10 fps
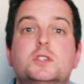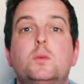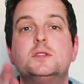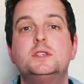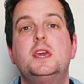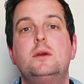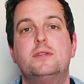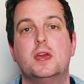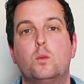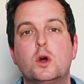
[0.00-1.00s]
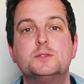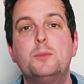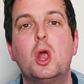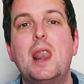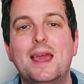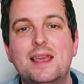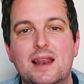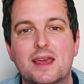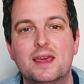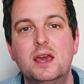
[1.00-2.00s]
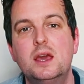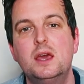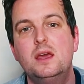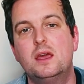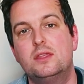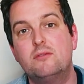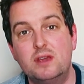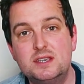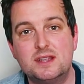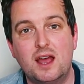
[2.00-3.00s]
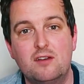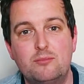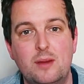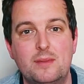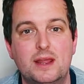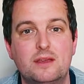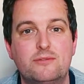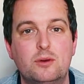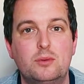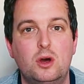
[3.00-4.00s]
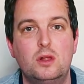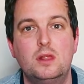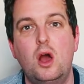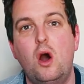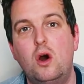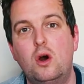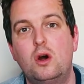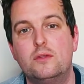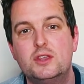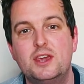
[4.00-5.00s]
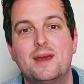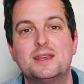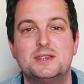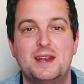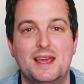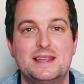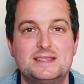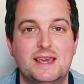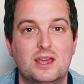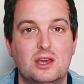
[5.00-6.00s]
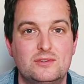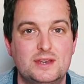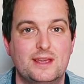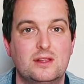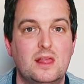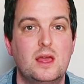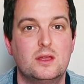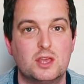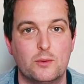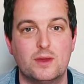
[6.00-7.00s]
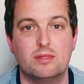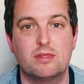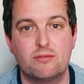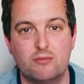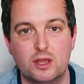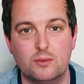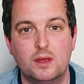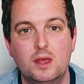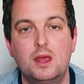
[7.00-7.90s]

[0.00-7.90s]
So what do you think? What's more likely? The restart of Premier League football or the Newcastle United takeover deal going through?